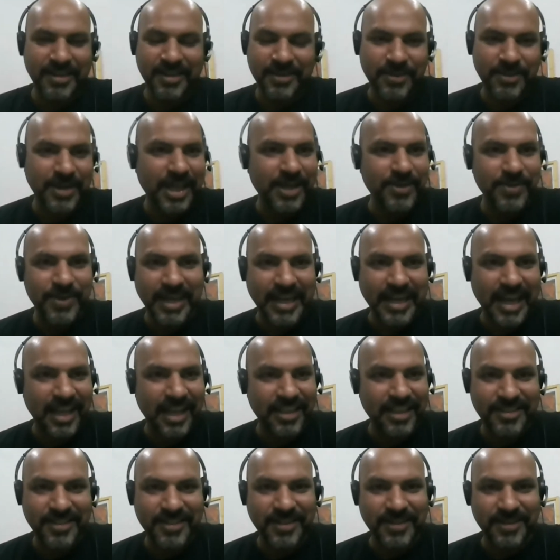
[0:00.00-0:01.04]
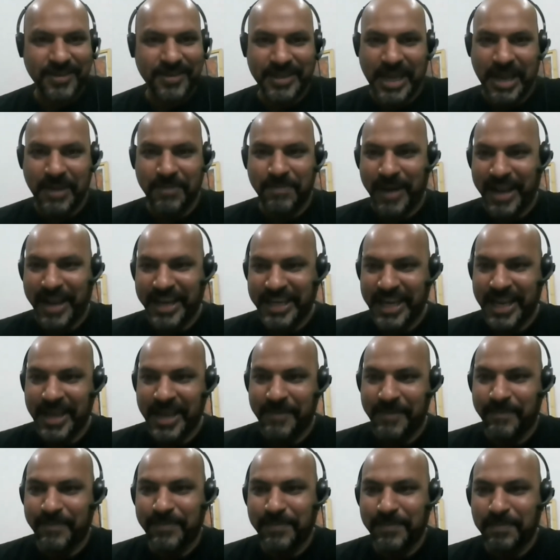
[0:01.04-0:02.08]
Nora, you can ask by
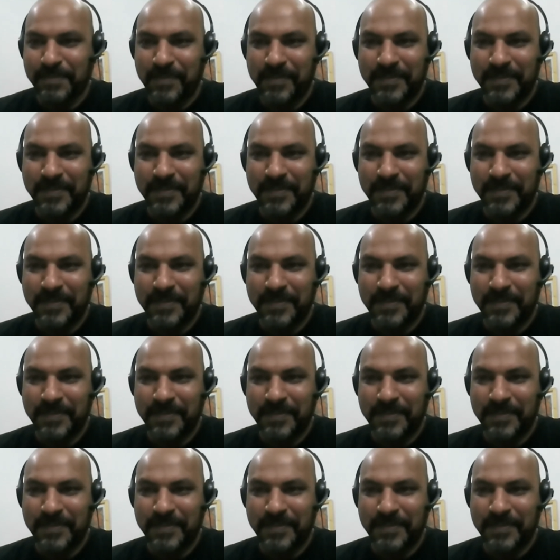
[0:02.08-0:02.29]
name.